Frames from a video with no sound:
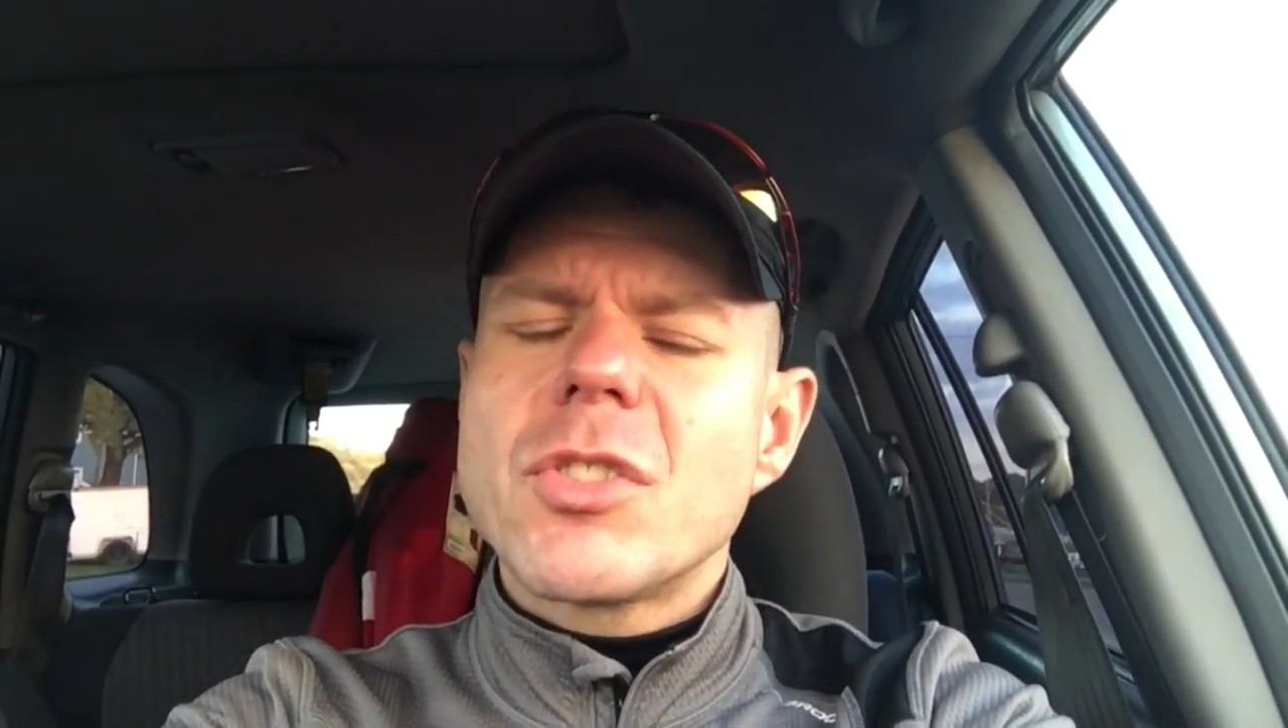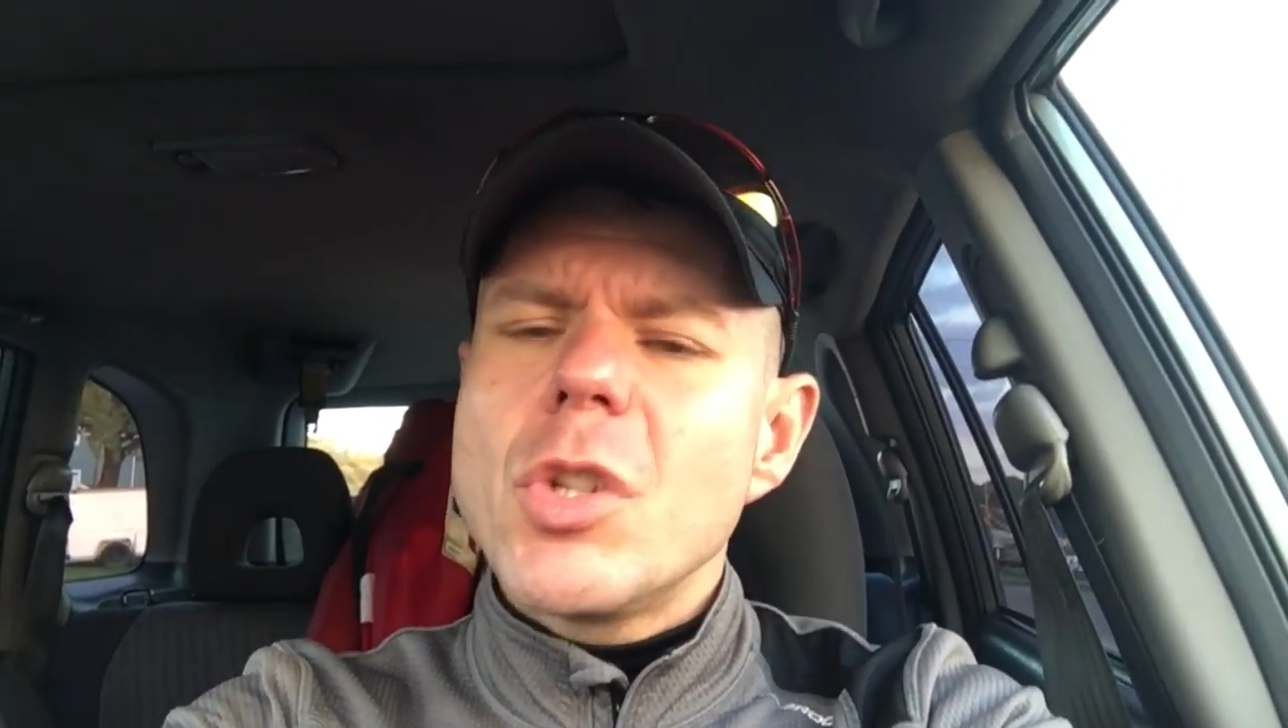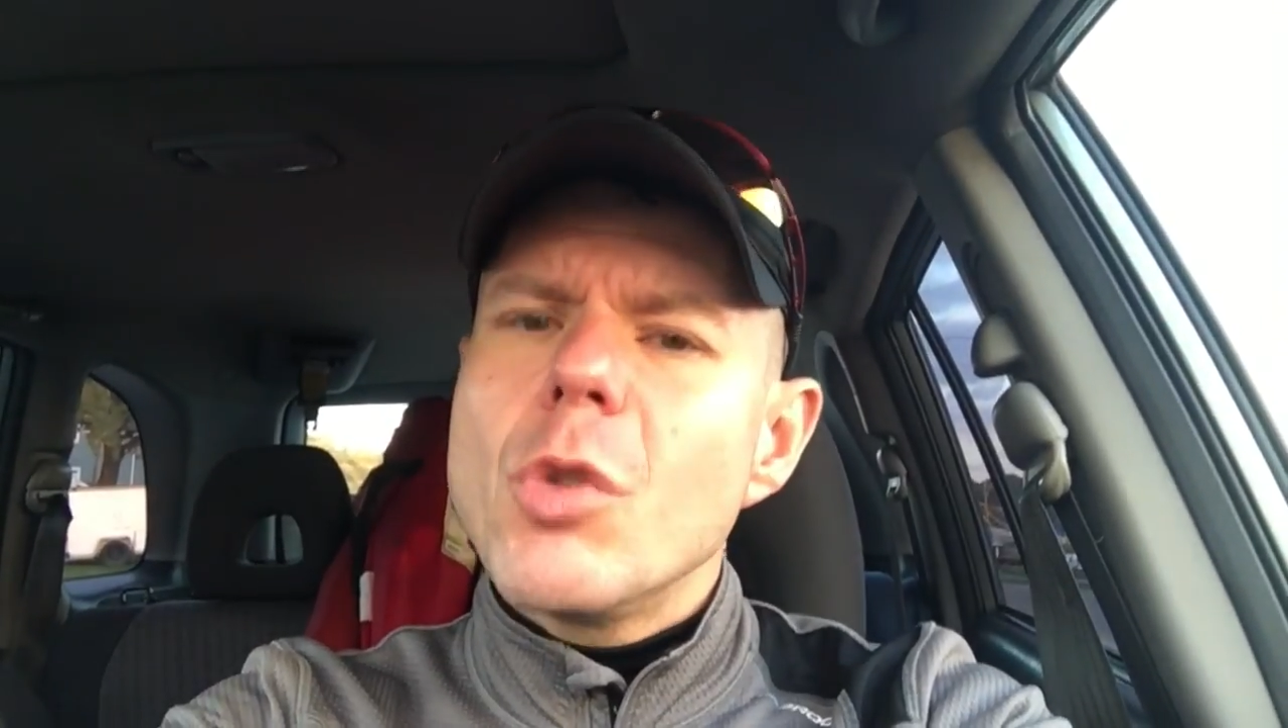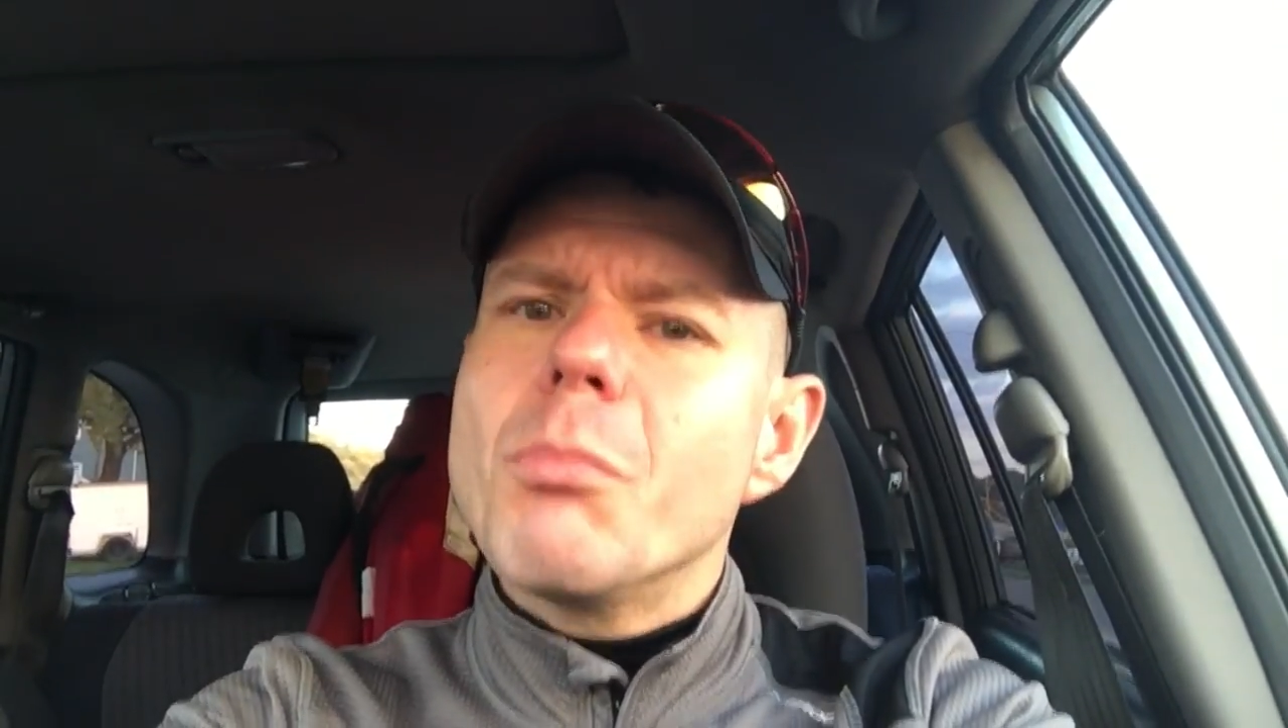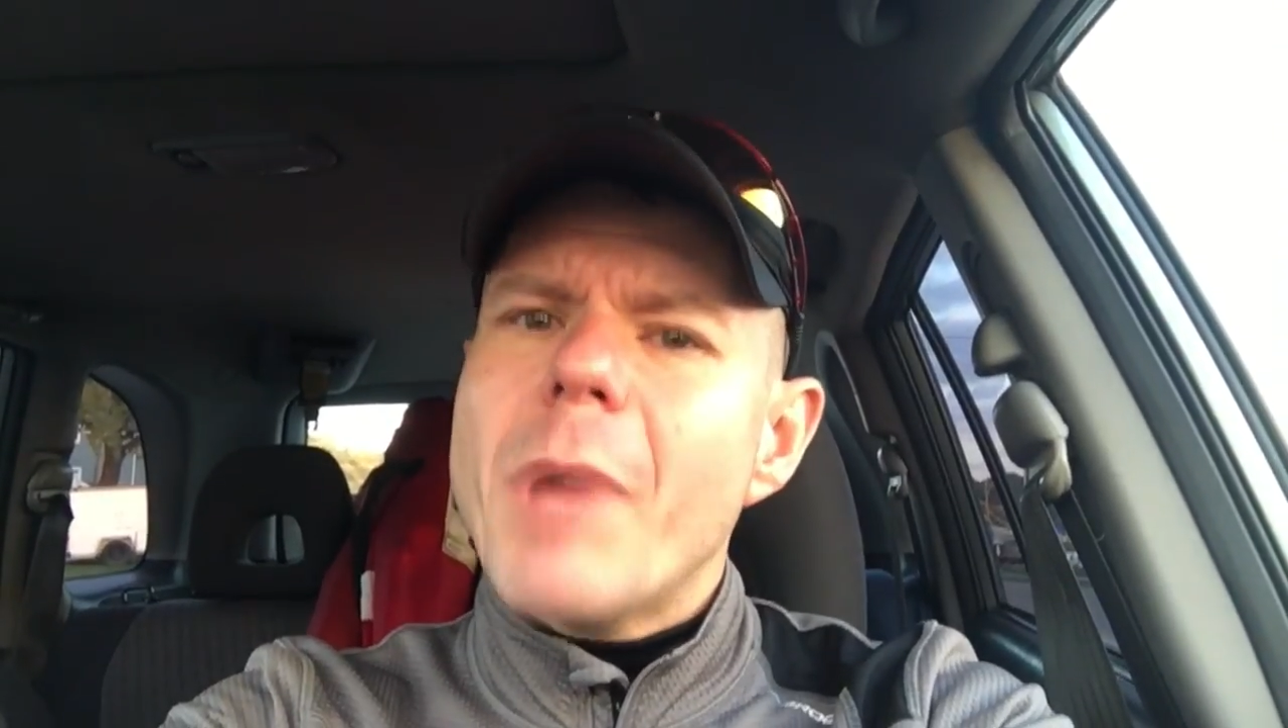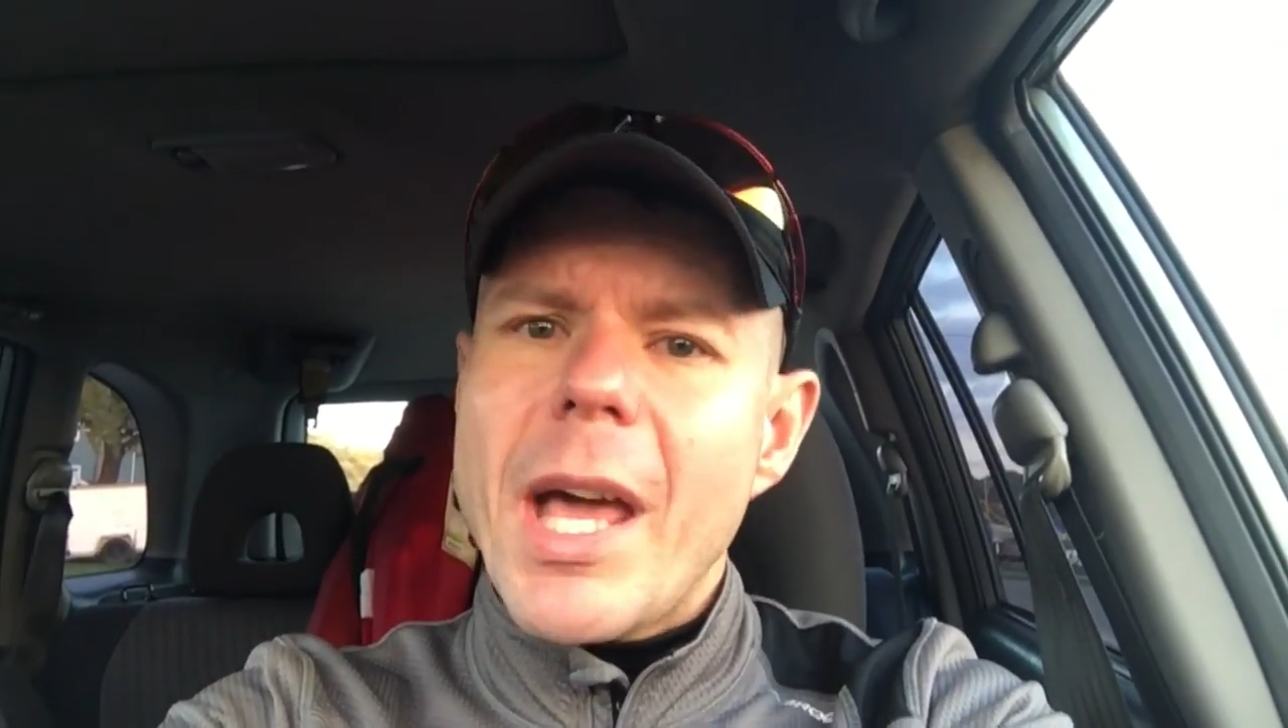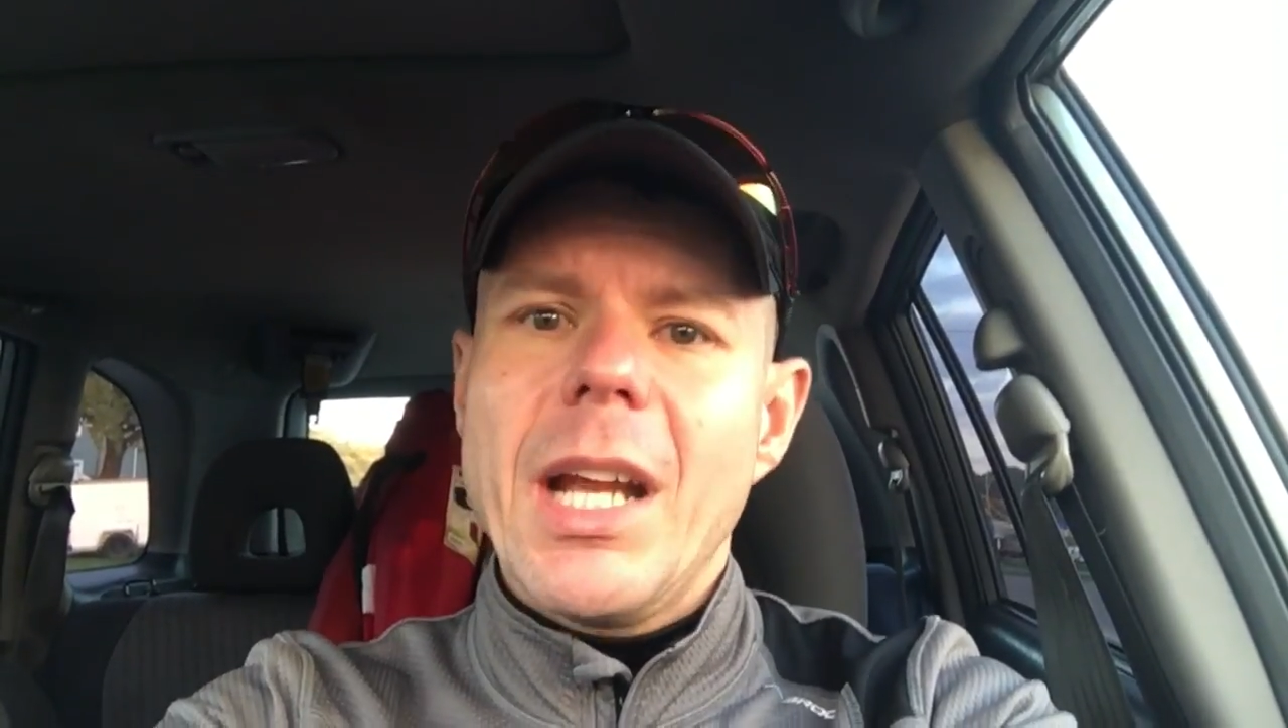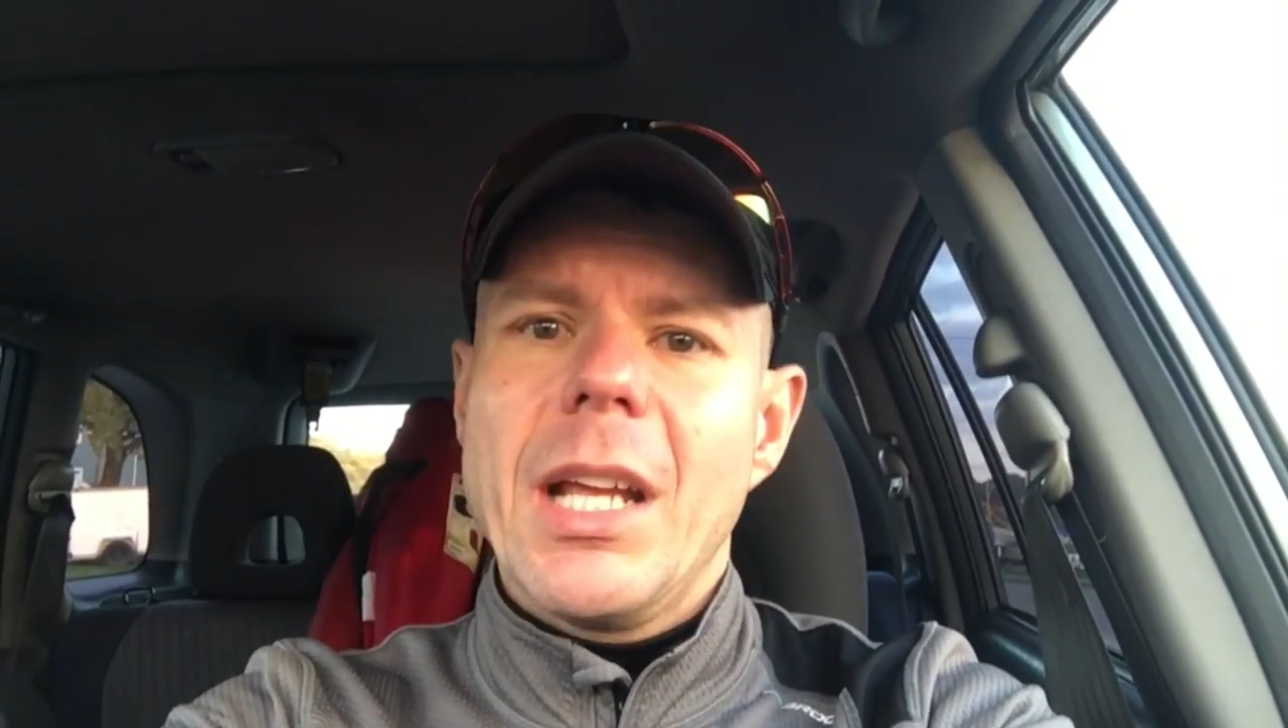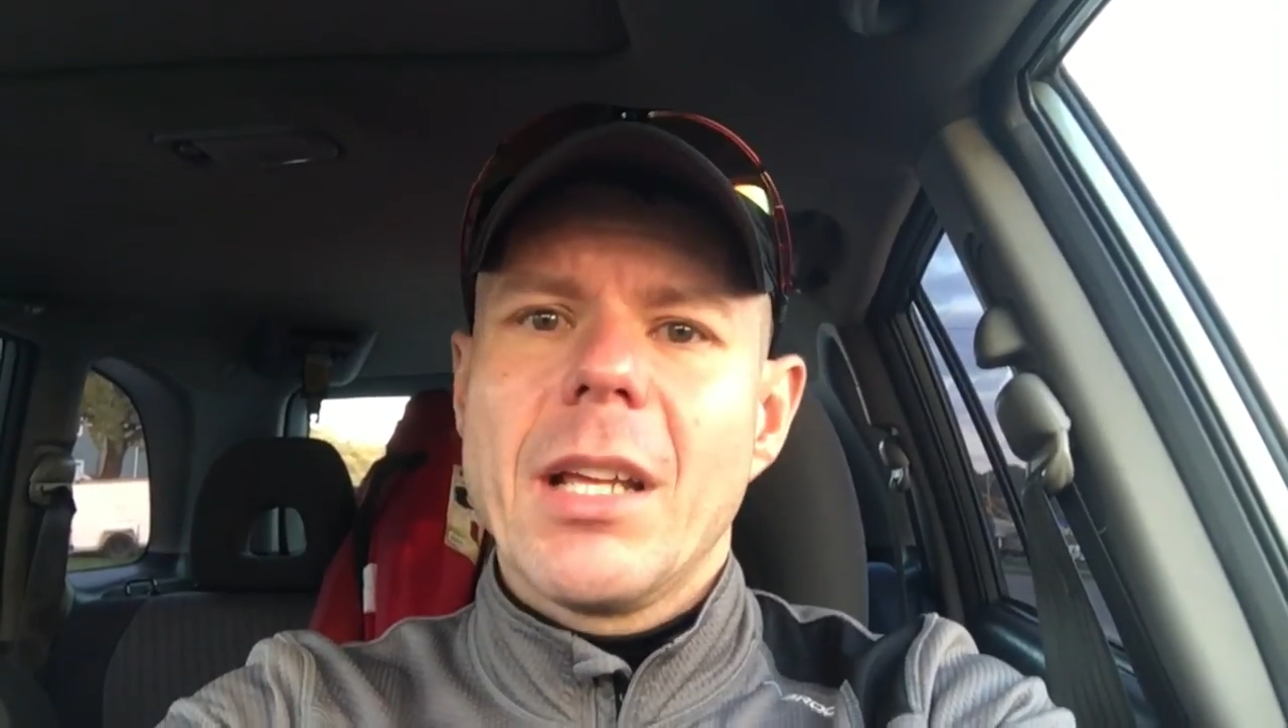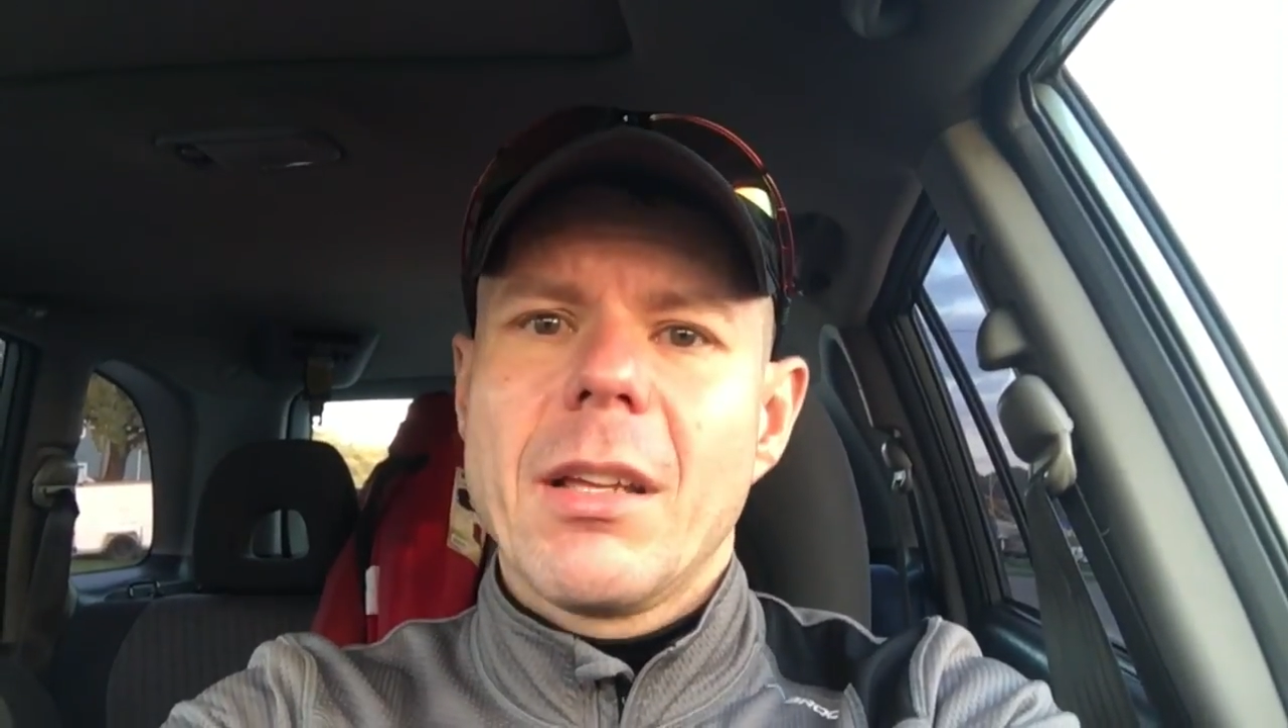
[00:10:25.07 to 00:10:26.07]
too
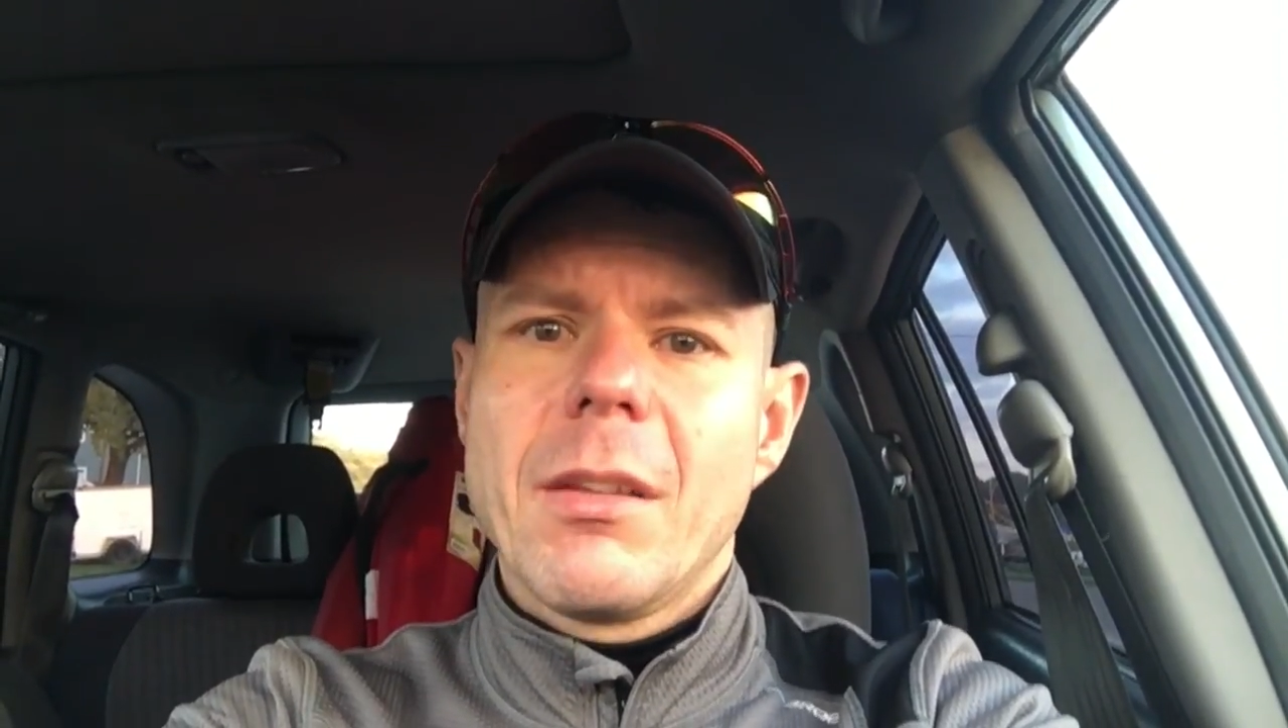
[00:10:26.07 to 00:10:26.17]
many